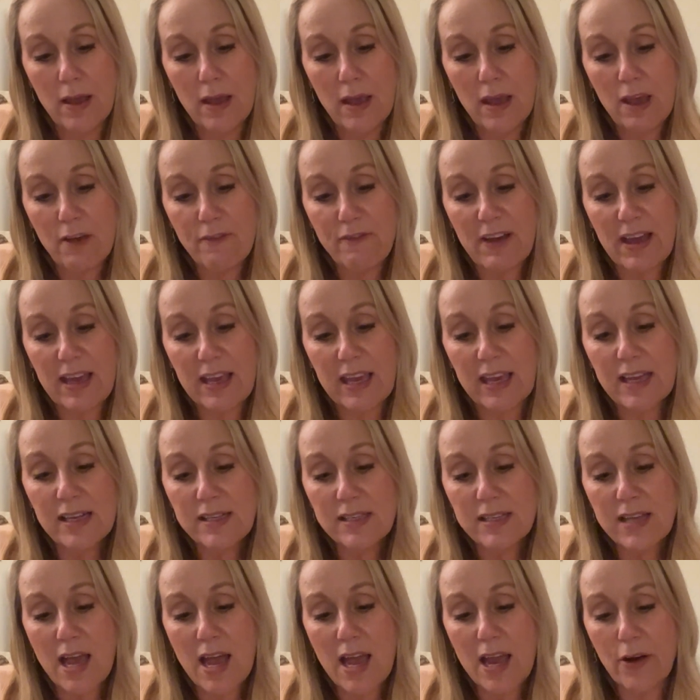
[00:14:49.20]
If I get
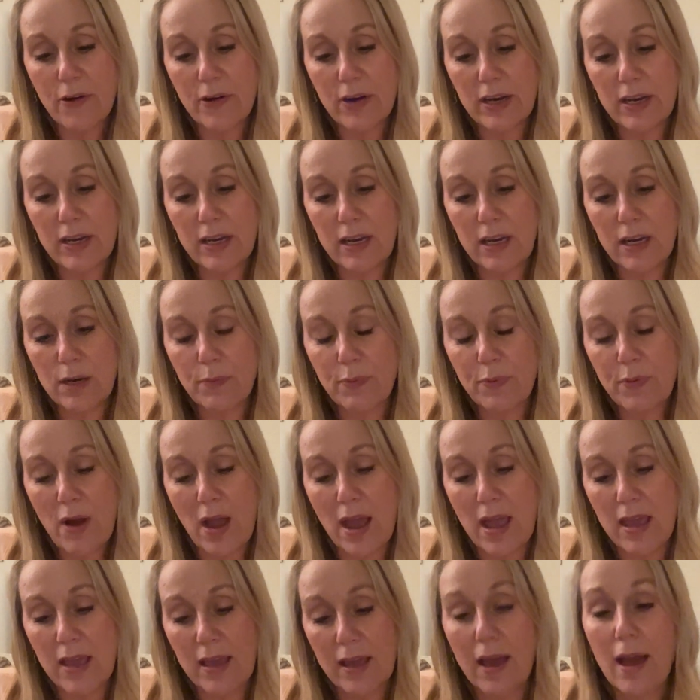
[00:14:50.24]
tired and need a
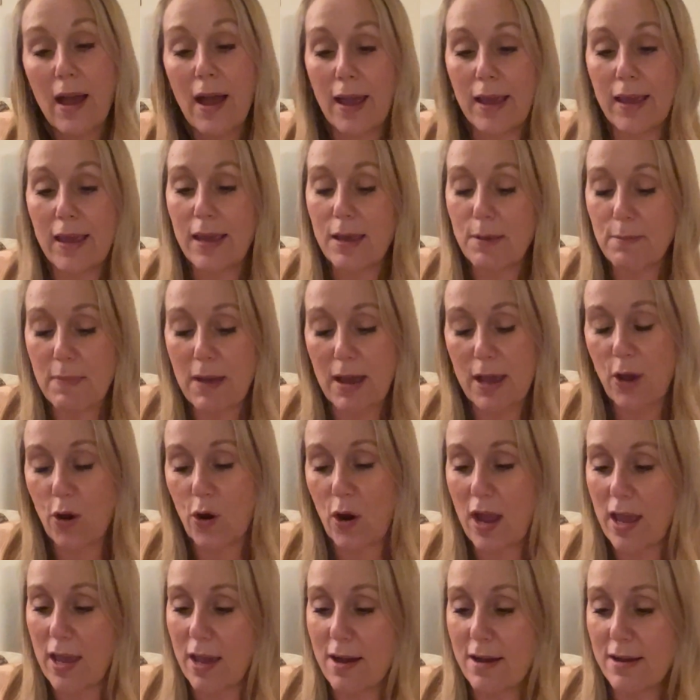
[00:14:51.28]
break, I eat my
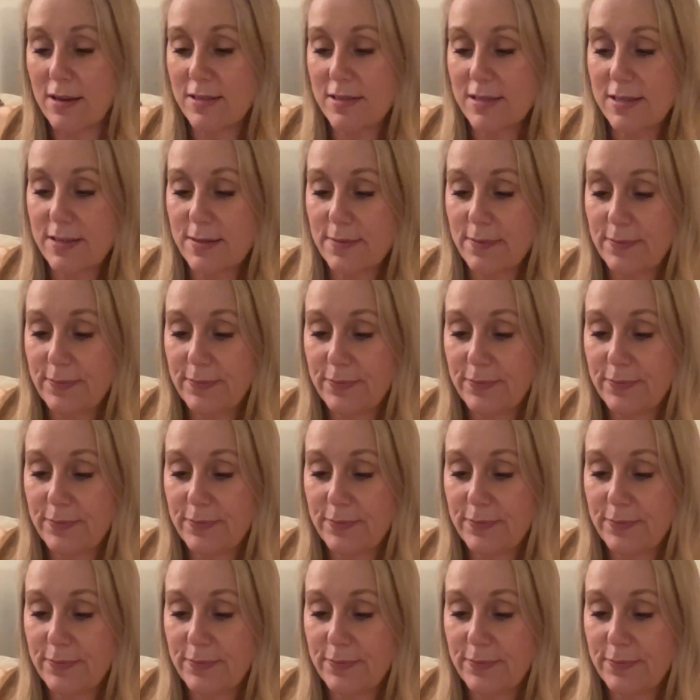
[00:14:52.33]
crayons.